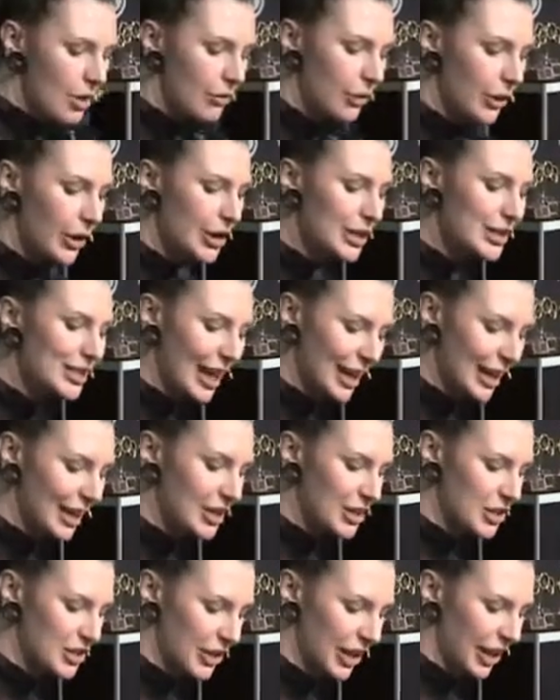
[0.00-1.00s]
for your
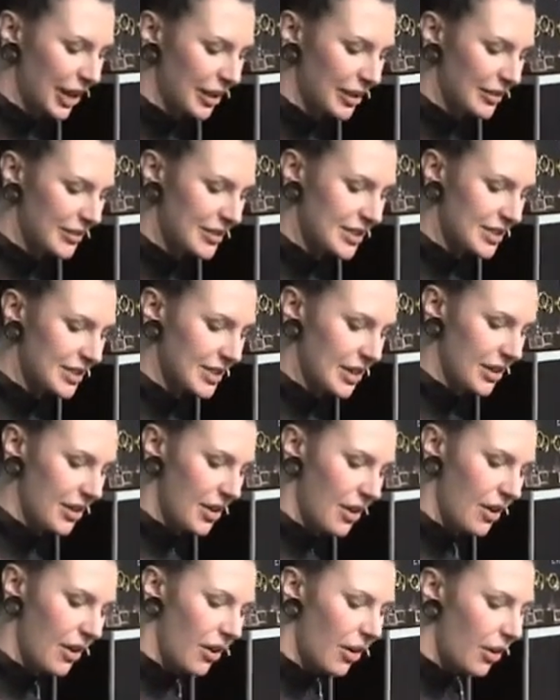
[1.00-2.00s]
second drink. So,
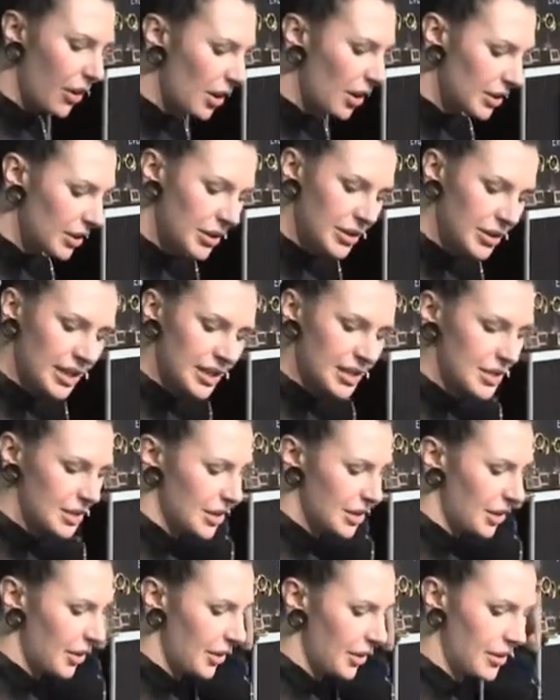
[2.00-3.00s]
all you need to
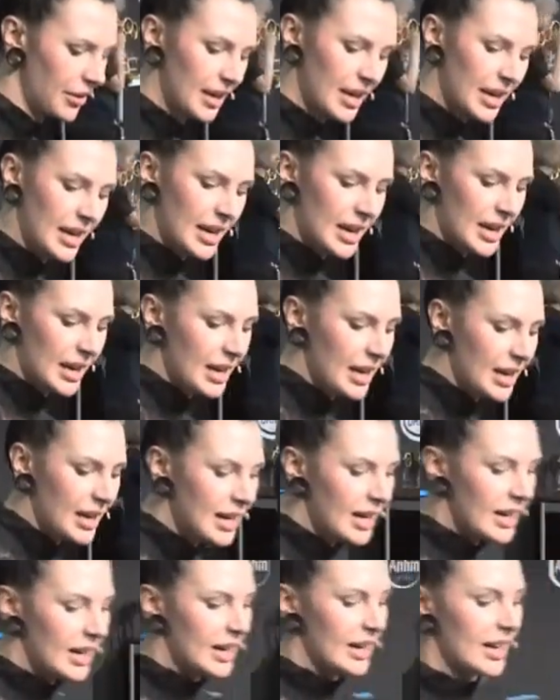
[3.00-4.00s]
know
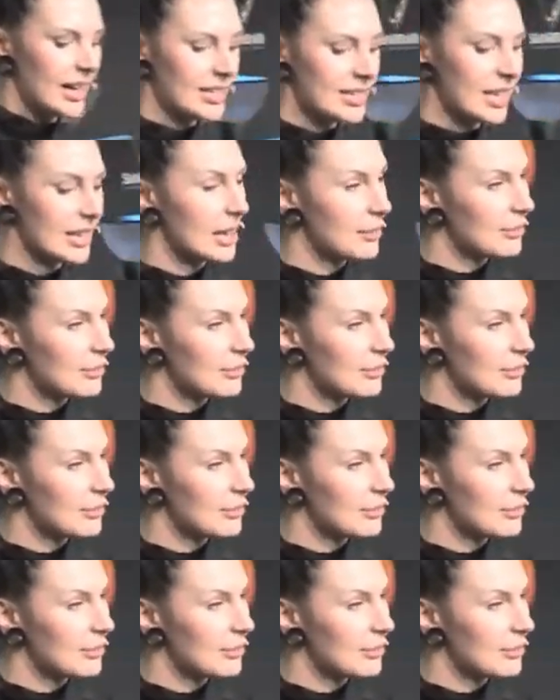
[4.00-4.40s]
is that